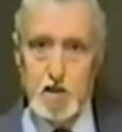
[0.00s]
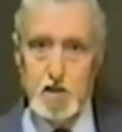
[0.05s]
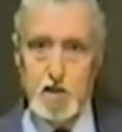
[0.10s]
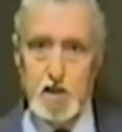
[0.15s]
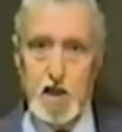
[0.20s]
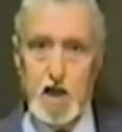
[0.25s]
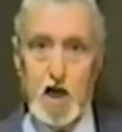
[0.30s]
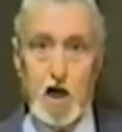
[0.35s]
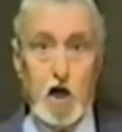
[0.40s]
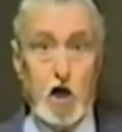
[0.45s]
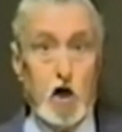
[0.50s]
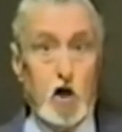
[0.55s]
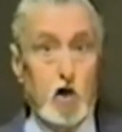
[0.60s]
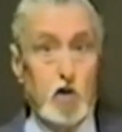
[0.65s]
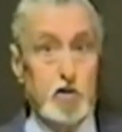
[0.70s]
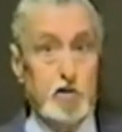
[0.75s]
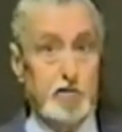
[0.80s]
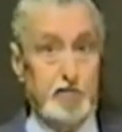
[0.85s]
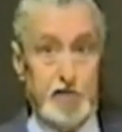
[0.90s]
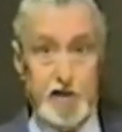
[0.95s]
Now
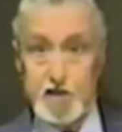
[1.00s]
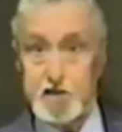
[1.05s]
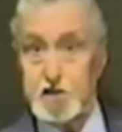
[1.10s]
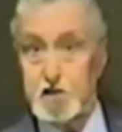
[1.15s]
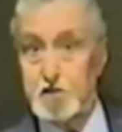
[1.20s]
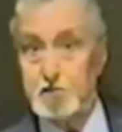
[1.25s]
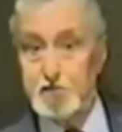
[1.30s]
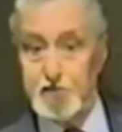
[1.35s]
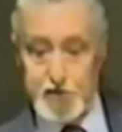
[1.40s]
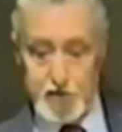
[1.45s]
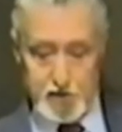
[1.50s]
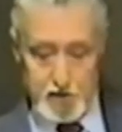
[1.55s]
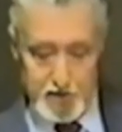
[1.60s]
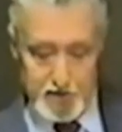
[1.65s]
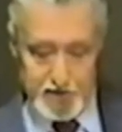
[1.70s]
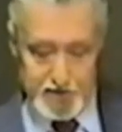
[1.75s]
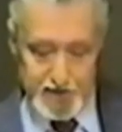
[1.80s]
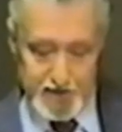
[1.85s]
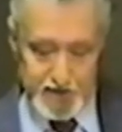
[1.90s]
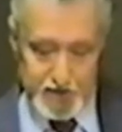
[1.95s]
the victim
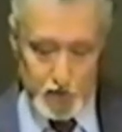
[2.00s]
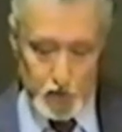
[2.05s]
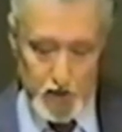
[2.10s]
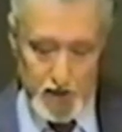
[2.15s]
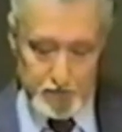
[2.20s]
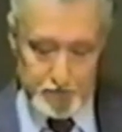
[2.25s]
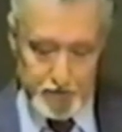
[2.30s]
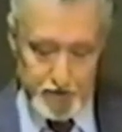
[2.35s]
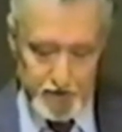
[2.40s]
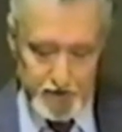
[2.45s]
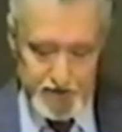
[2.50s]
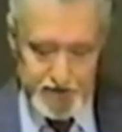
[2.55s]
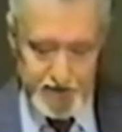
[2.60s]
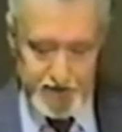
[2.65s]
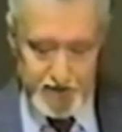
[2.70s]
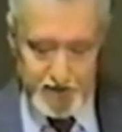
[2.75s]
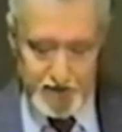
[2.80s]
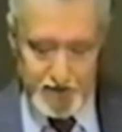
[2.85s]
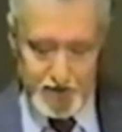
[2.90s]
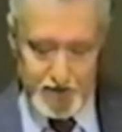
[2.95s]
turns into a
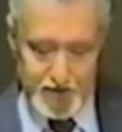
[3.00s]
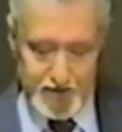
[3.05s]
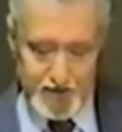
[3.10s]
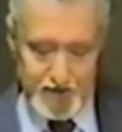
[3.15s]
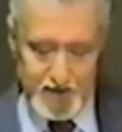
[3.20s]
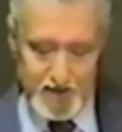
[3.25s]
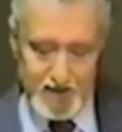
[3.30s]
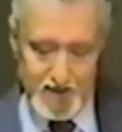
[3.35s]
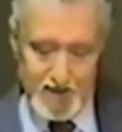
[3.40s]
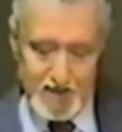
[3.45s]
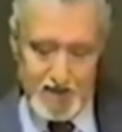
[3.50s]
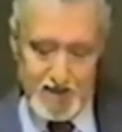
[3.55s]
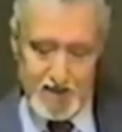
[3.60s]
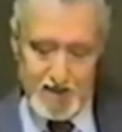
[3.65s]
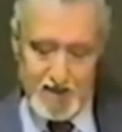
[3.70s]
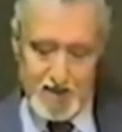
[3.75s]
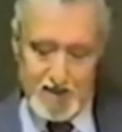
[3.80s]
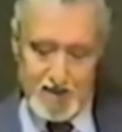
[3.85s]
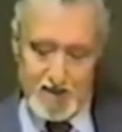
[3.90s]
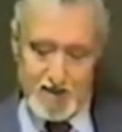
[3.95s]
persecutor,
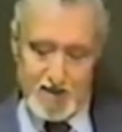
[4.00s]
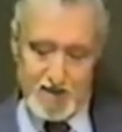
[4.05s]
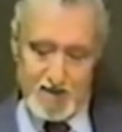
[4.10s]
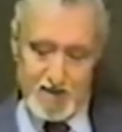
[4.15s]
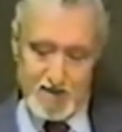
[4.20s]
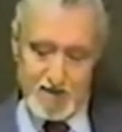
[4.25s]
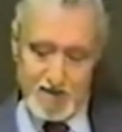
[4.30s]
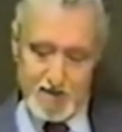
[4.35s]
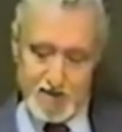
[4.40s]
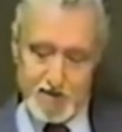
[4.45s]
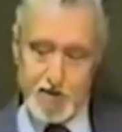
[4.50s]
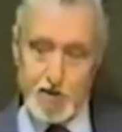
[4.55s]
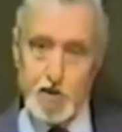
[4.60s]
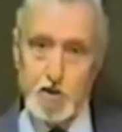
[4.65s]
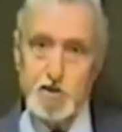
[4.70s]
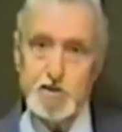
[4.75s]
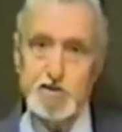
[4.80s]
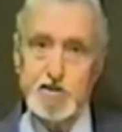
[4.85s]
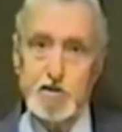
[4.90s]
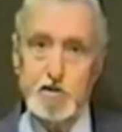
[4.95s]

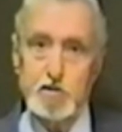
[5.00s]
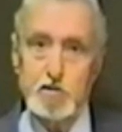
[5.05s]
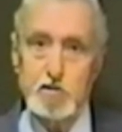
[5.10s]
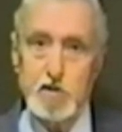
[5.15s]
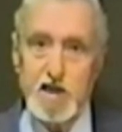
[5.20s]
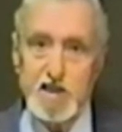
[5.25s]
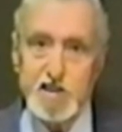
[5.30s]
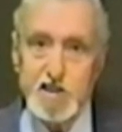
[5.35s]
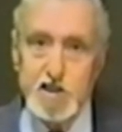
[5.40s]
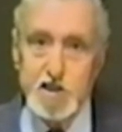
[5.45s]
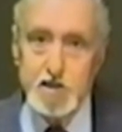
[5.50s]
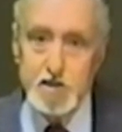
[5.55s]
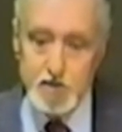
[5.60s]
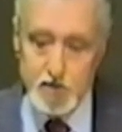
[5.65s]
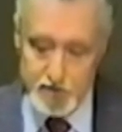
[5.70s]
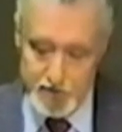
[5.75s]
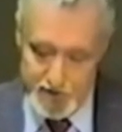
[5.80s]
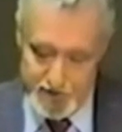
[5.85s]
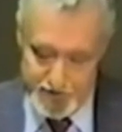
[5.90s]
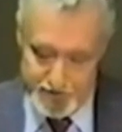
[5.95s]
turns the
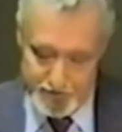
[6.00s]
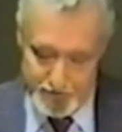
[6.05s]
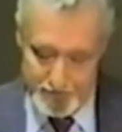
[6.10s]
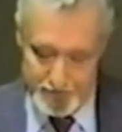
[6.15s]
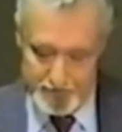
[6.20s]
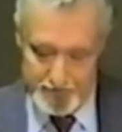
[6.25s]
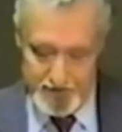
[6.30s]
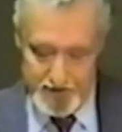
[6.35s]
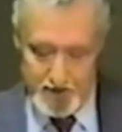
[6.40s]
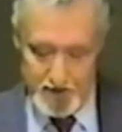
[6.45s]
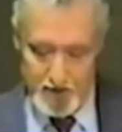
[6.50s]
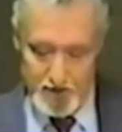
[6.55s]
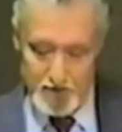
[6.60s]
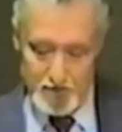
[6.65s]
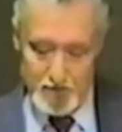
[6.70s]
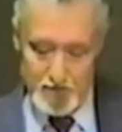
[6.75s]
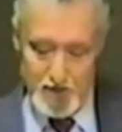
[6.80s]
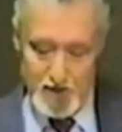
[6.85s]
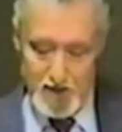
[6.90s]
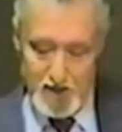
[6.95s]
rescuer into a
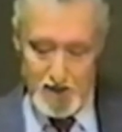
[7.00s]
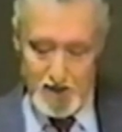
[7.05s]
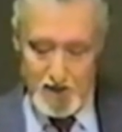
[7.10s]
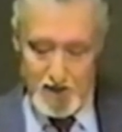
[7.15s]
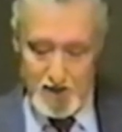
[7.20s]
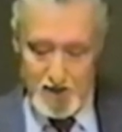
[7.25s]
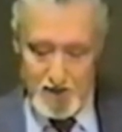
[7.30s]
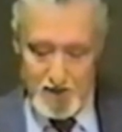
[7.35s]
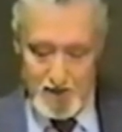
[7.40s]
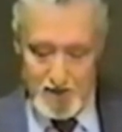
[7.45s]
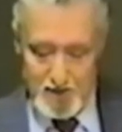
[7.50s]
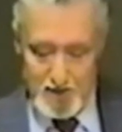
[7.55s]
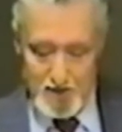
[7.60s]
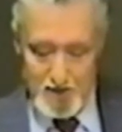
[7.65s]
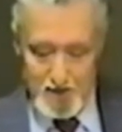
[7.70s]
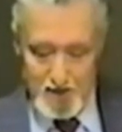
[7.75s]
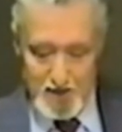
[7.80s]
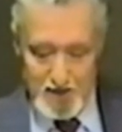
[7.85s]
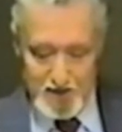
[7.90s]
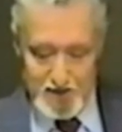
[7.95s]
victim,
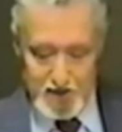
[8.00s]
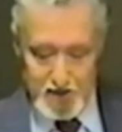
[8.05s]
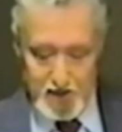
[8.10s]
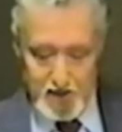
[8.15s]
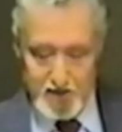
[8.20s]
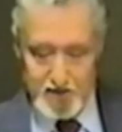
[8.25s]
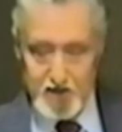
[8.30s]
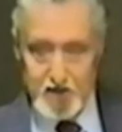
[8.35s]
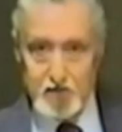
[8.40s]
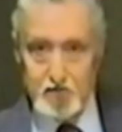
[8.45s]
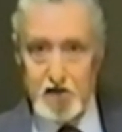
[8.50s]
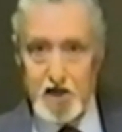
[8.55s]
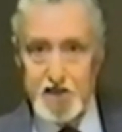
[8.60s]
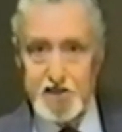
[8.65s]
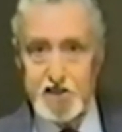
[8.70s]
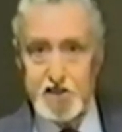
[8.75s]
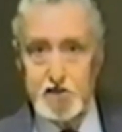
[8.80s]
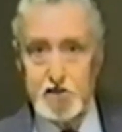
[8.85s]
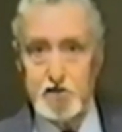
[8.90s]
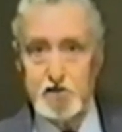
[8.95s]
and then the
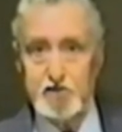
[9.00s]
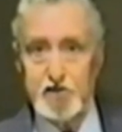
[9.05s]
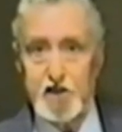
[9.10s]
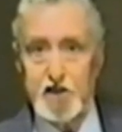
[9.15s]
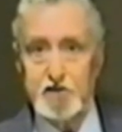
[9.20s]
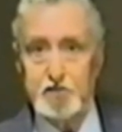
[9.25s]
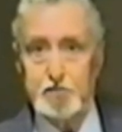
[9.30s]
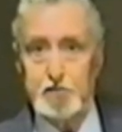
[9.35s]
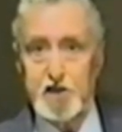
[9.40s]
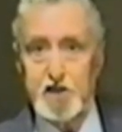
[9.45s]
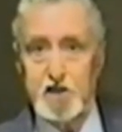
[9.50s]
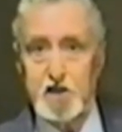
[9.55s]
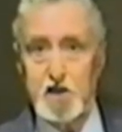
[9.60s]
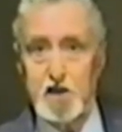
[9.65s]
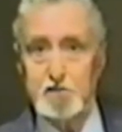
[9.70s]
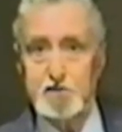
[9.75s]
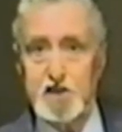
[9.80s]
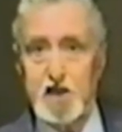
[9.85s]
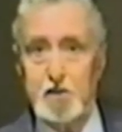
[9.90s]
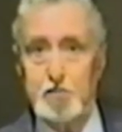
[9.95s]
rescuer then
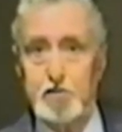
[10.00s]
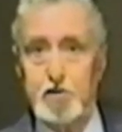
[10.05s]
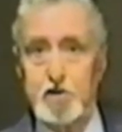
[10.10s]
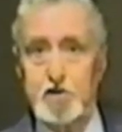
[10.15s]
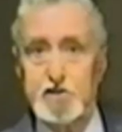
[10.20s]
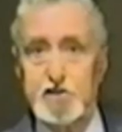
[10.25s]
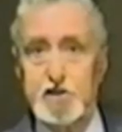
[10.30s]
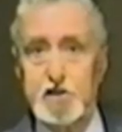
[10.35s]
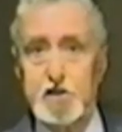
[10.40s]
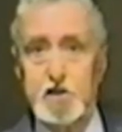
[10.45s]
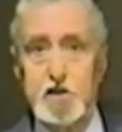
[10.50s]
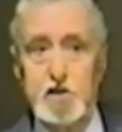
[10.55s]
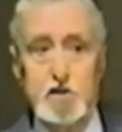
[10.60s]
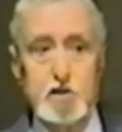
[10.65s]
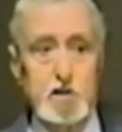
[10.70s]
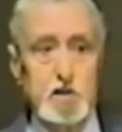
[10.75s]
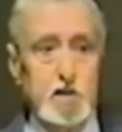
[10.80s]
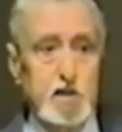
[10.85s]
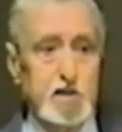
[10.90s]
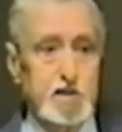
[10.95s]
becomes a
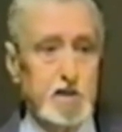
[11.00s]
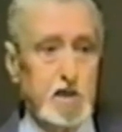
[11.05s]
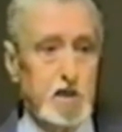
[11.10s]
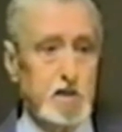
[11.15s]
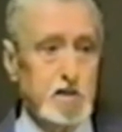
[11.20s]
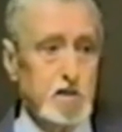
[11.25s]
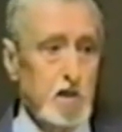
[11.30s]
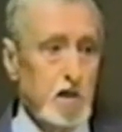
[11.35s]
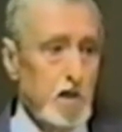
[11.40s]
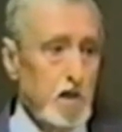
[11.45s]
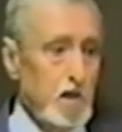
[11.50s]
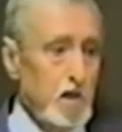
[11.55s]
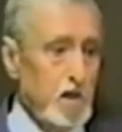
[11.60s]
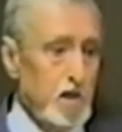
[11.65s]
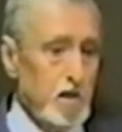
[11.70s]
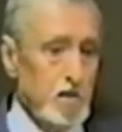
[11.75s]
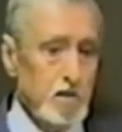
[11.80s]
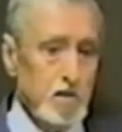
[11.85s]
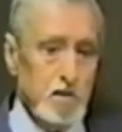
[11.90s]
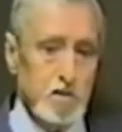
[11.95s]
persecutor, and he says,
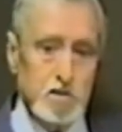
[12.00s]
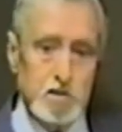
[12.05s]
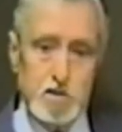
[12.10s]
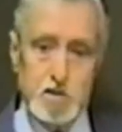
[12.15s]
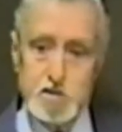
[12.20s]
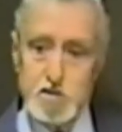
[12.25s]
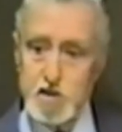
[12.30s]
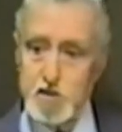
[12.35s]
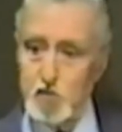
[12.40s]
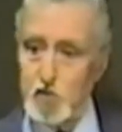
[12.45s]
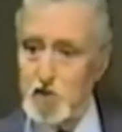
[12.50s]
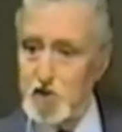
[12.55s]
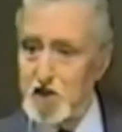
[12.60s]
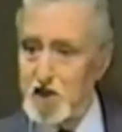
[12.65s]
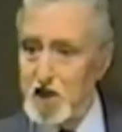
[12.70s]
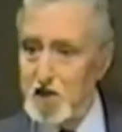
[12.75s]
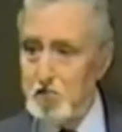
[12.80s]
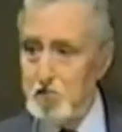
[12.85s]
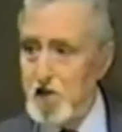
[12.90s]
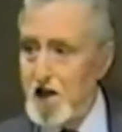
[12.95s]
gee, what are you
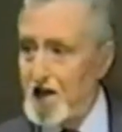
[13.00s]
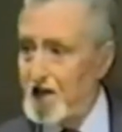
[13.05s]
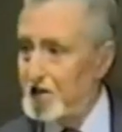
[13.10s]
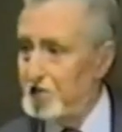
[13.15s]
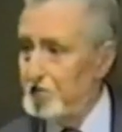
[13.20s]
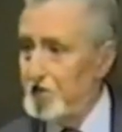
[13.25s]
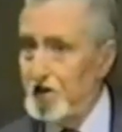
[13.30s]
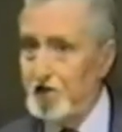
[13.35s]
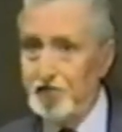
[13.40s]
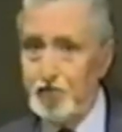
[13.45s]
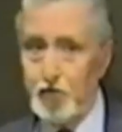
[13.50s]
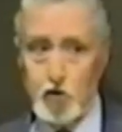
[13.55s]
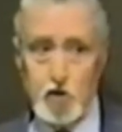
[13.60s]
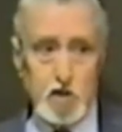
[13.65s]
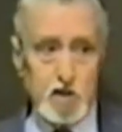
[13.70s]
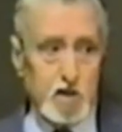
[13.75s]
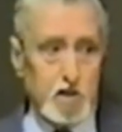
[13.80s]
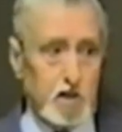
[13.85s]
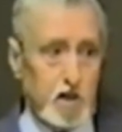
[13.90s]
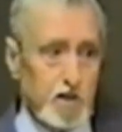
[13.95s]
getting mad at me for?
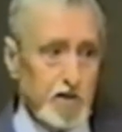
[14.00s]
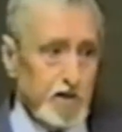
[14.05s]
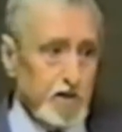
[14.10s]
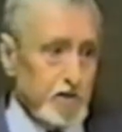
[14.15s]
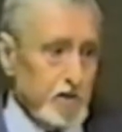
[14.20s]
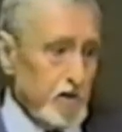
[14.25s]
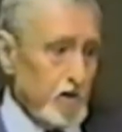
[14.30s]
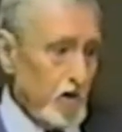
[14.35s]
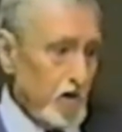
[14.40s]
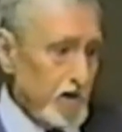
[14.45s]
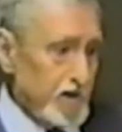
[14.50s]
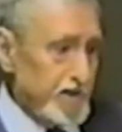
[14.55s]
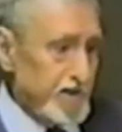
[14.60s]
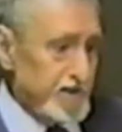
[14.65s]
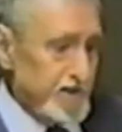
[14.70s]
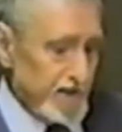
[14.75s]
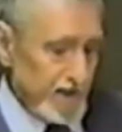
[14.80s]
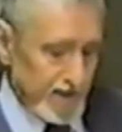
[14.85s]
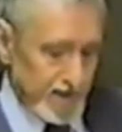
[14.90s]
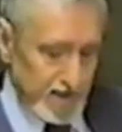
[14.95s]
Look at all the good horses
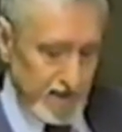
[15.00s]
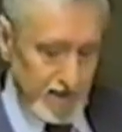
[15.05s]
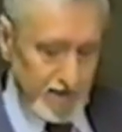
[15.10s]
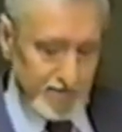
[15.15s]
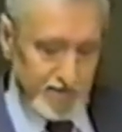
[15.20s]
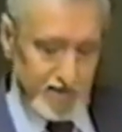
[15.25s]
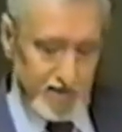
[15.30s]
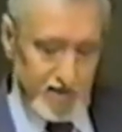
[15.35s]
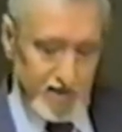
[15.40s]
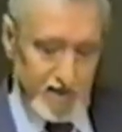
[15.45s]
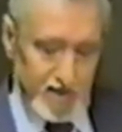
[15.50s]
I gave you.